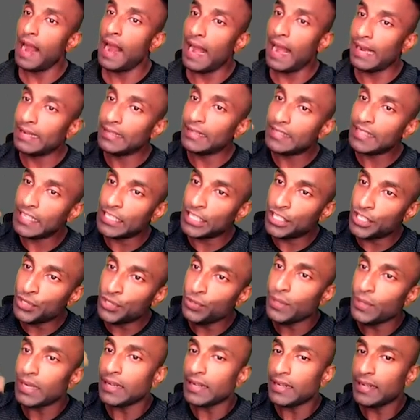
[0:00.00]
and it is
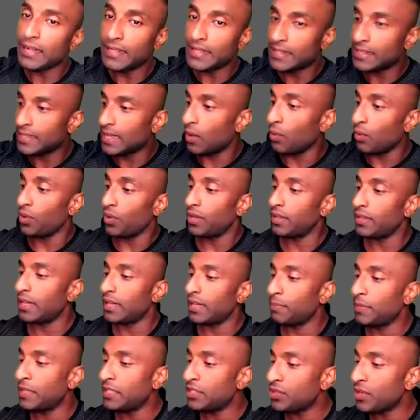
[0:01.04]
issued at a discount
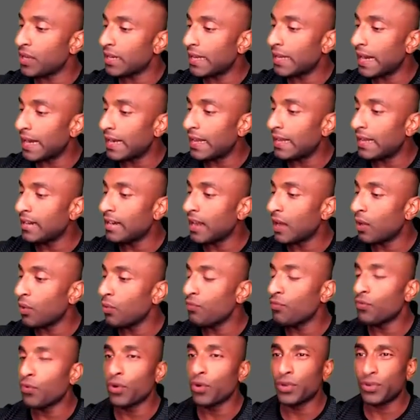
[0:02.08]
that means you are getting
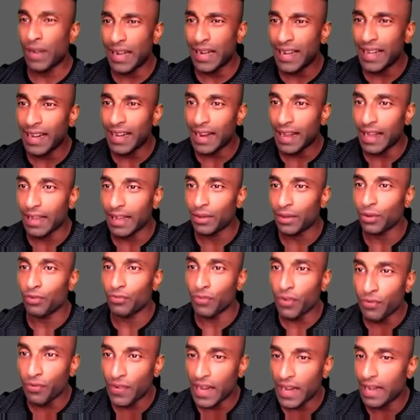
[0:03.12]
now for 20 lakh or
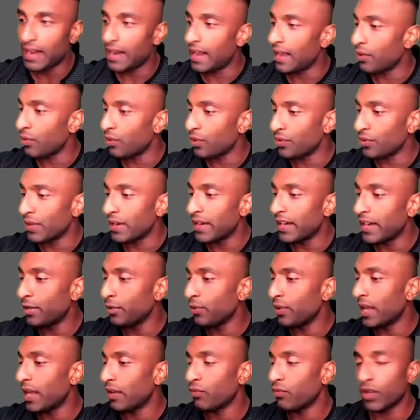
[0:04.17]
15 lakh or
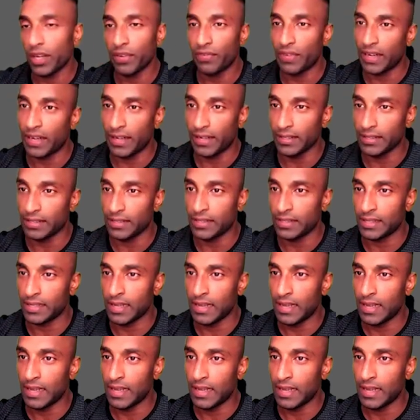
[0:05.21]
22 lakh whatever it is